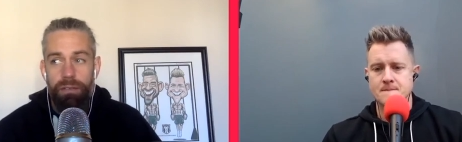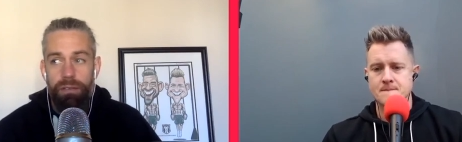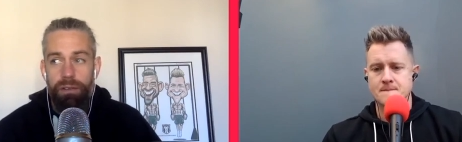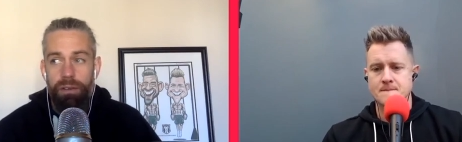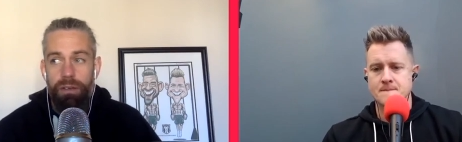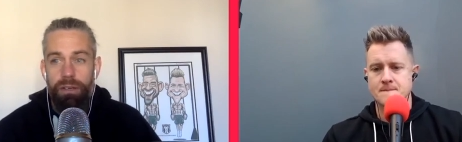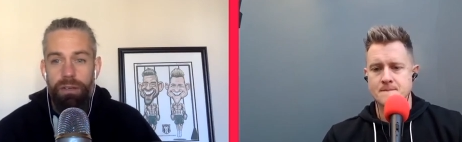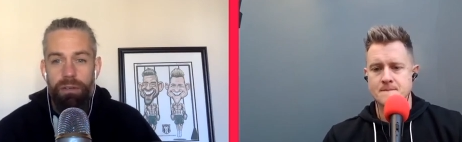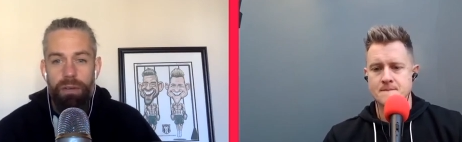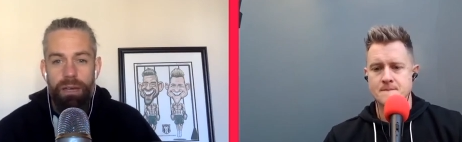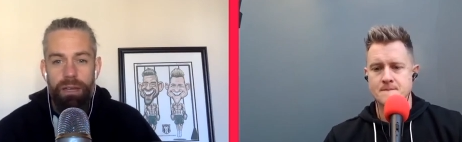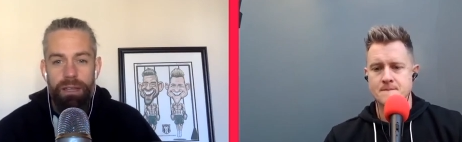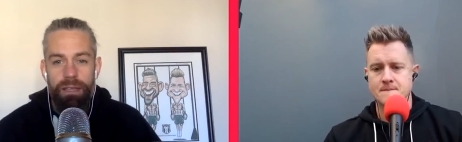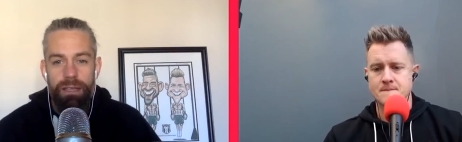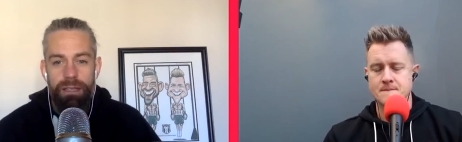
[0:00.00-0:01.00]
Speaker 1: you only do
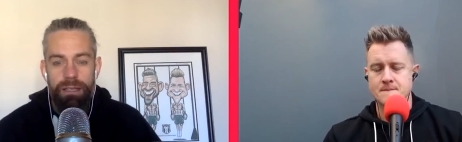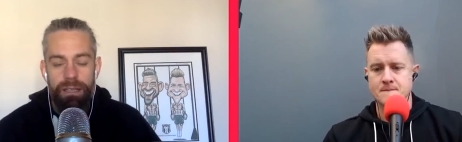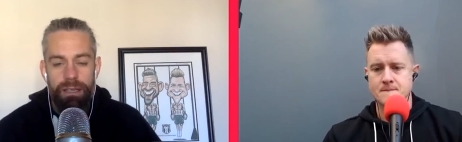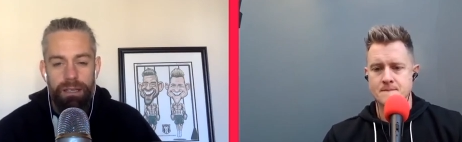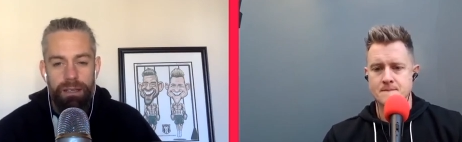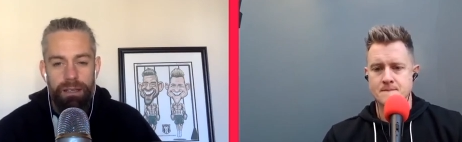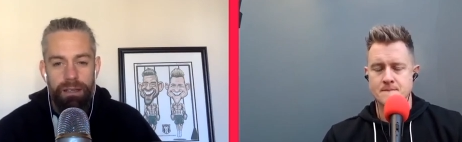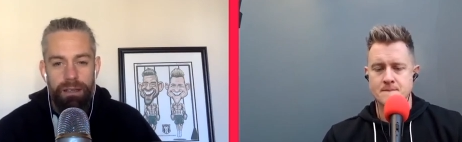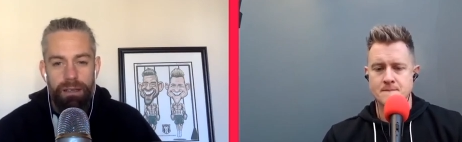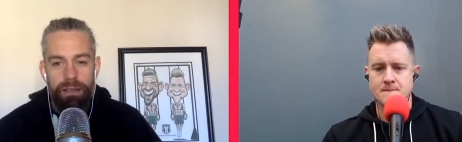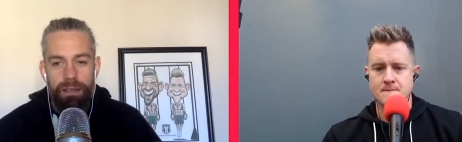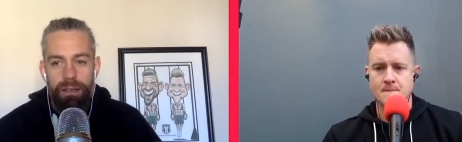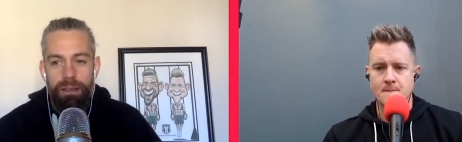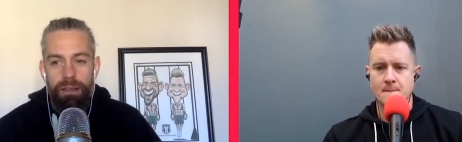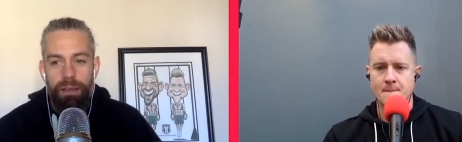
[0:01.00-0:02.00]
anything is like
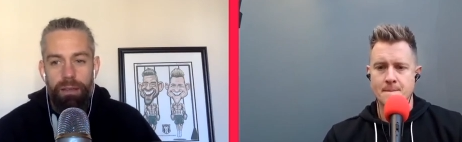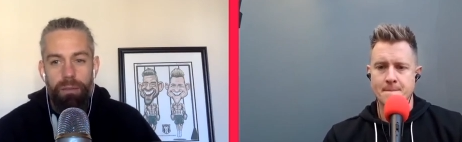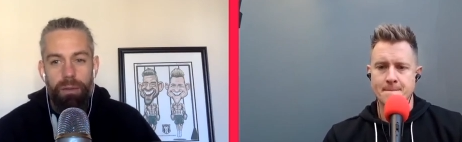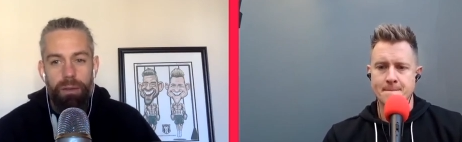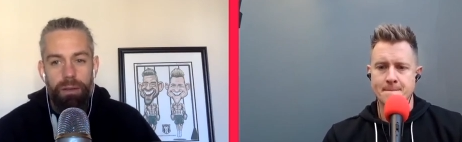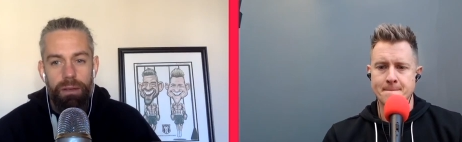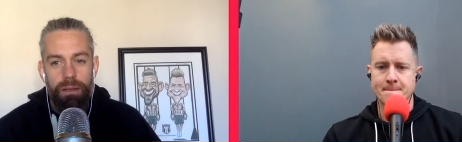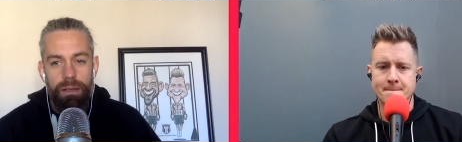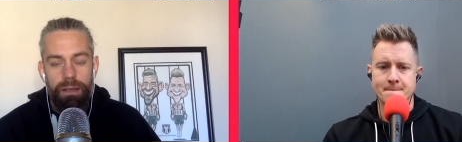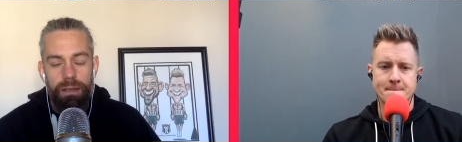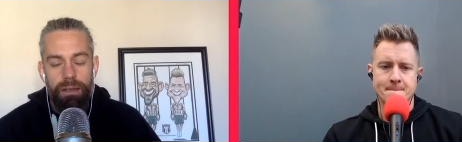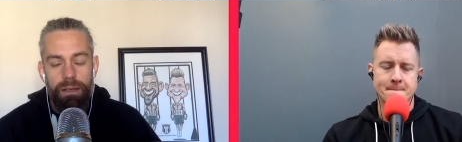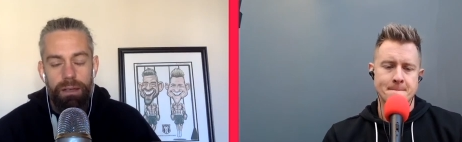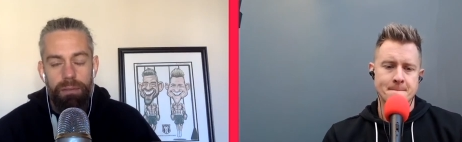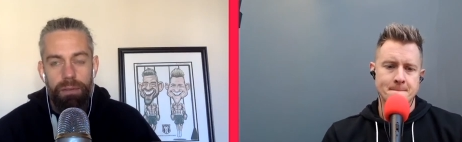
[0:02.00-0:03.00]
that, uh, get
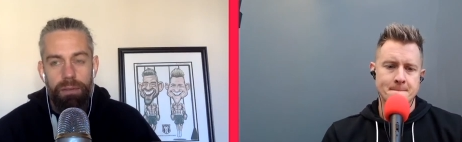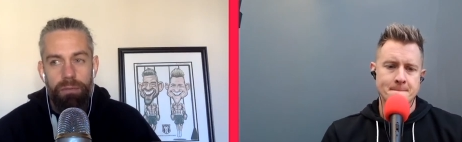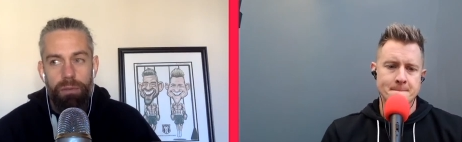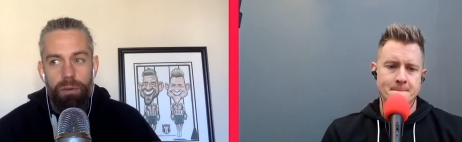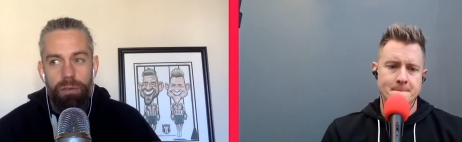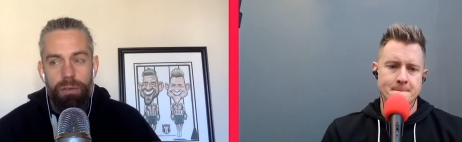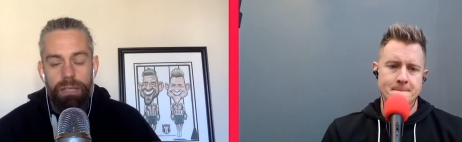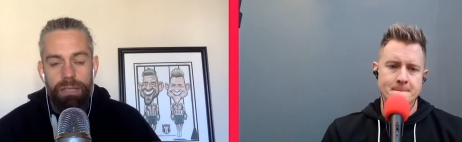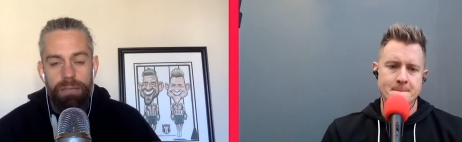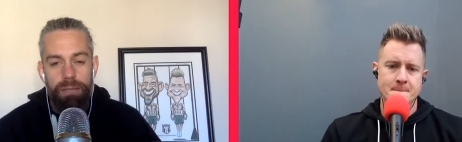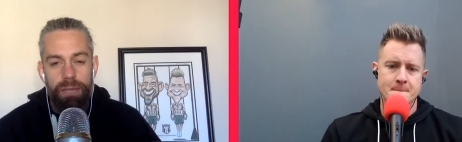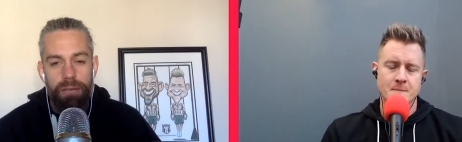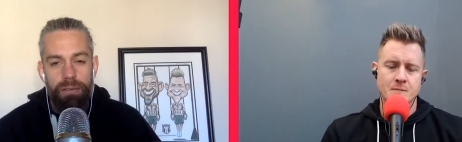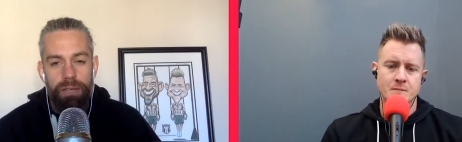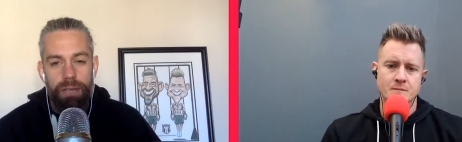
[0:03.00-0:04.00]
get a bit more of a deep
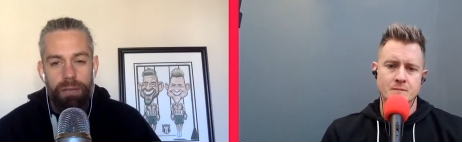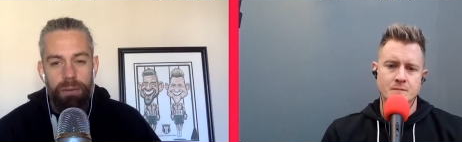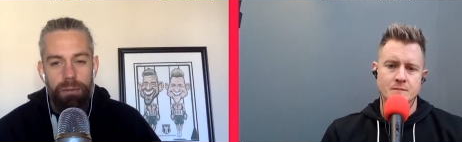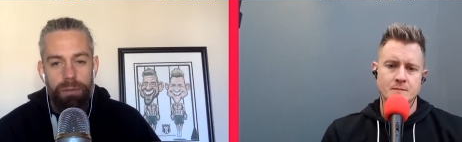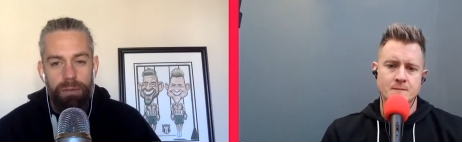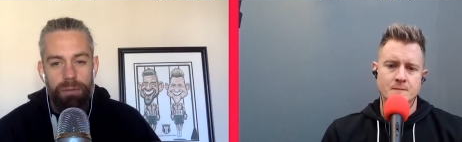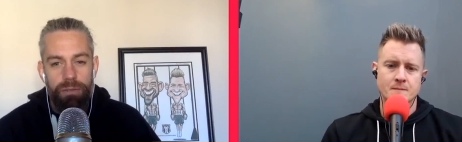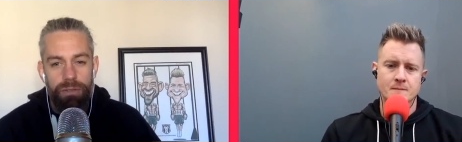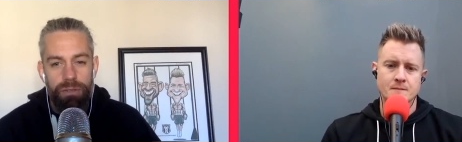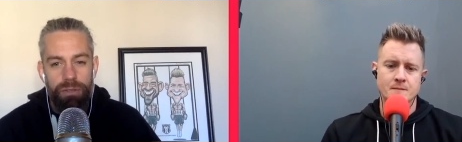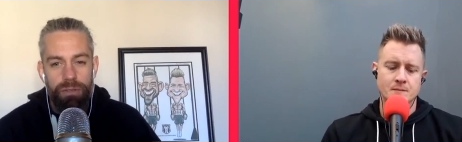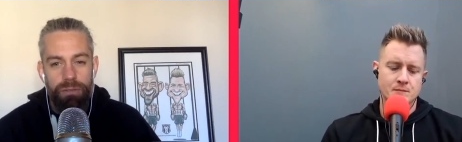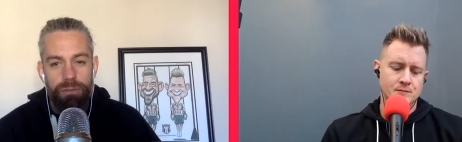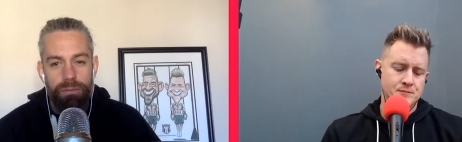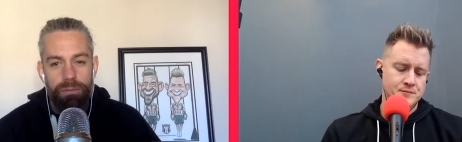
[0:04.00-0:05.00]
dive in that webinar for
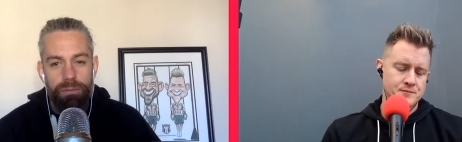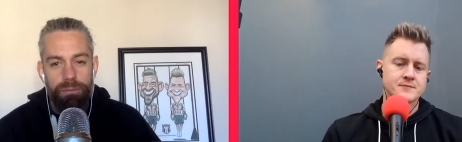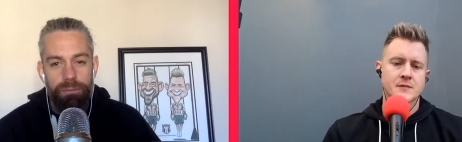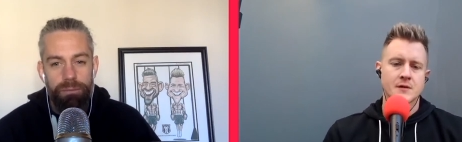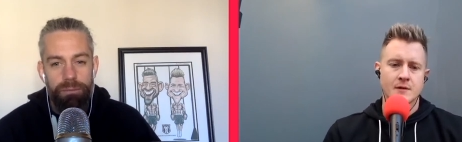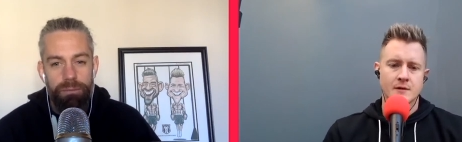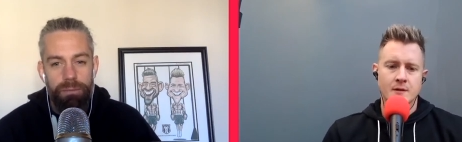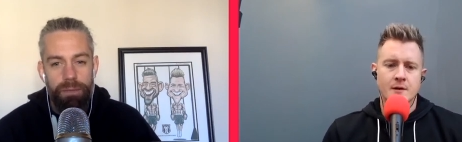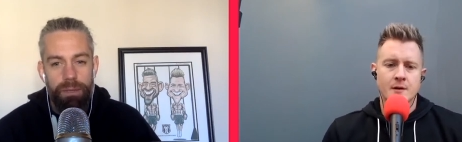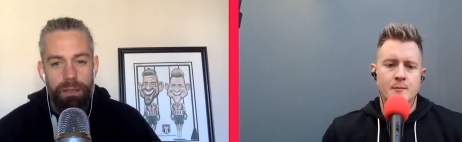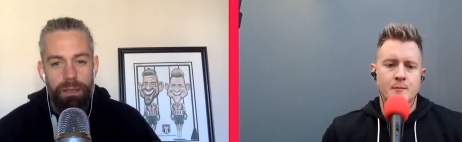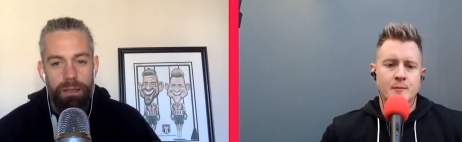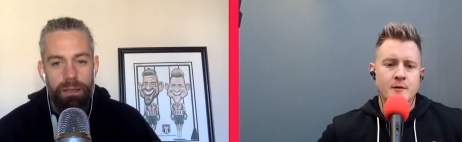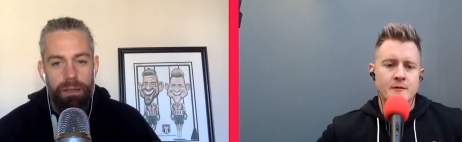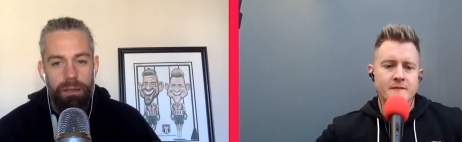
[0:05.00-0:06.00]
sure.
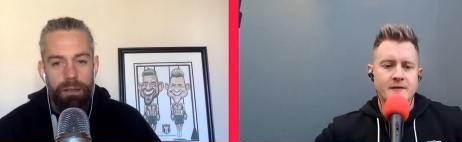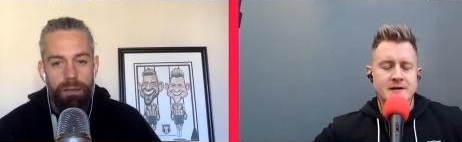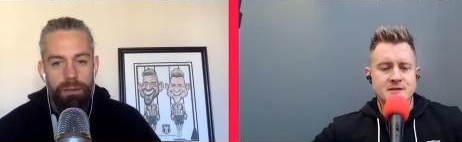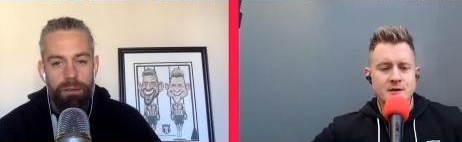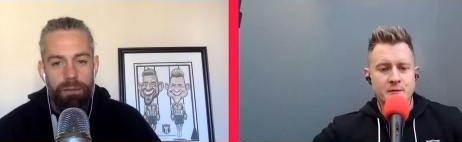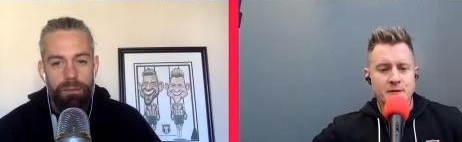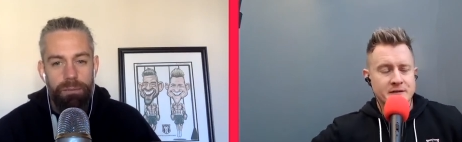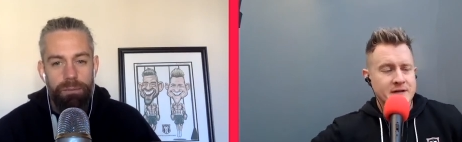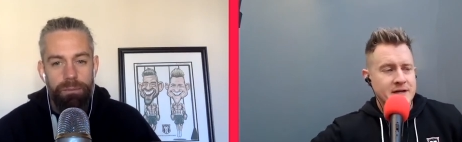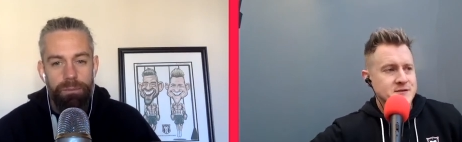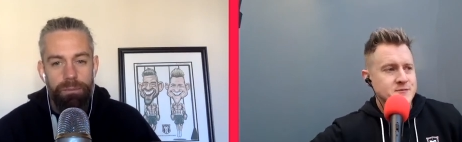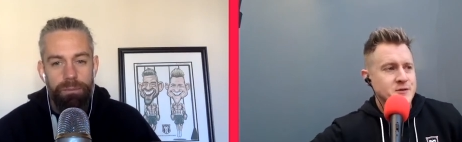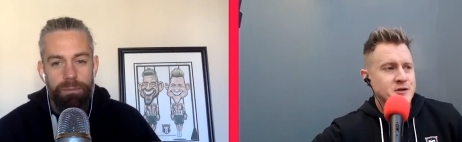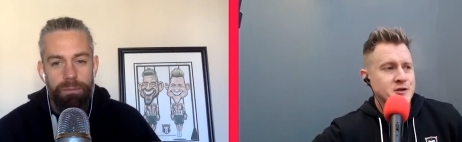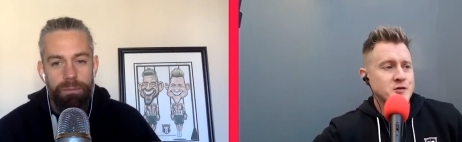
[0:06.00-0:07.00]
Speaker 2: Perfect. So
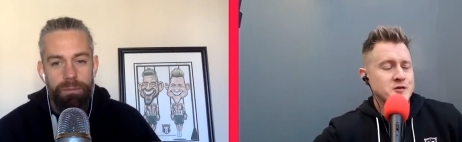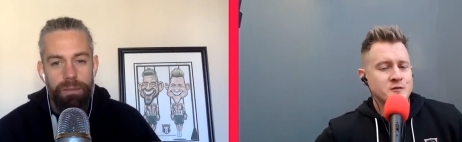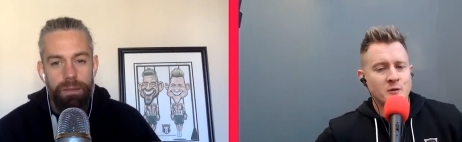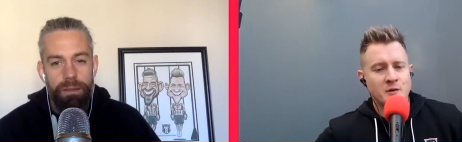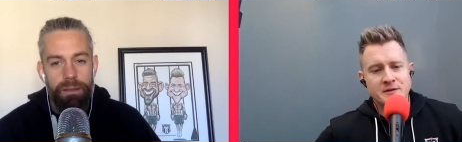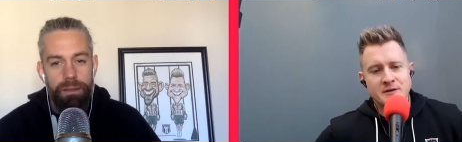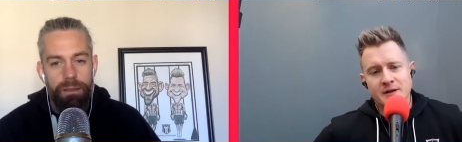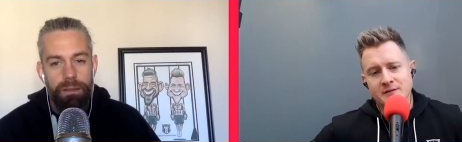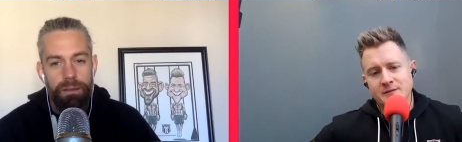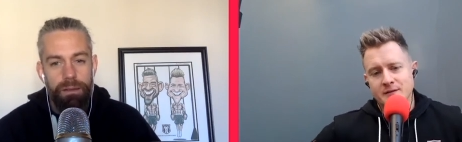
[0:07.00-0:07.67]
that's been useful. I, I,